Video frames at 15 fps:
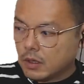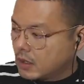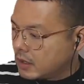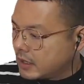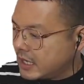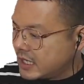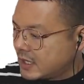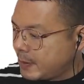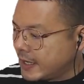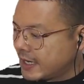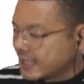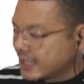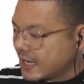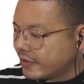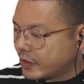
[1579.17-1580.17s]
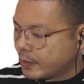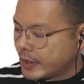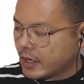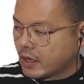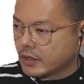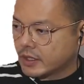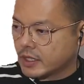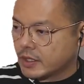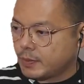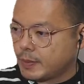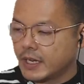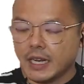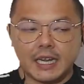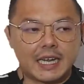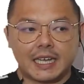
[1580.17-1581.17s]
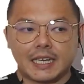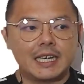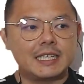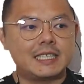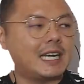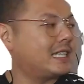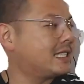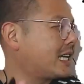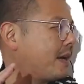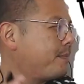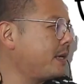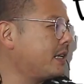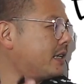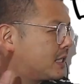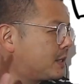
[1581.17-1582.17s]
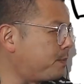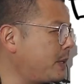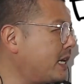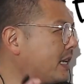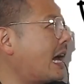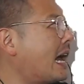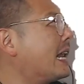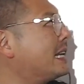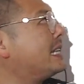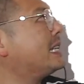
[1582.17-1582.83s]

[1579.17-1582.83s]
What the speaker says: This speed doesn't have to be a constant speed. It just can be the speed at this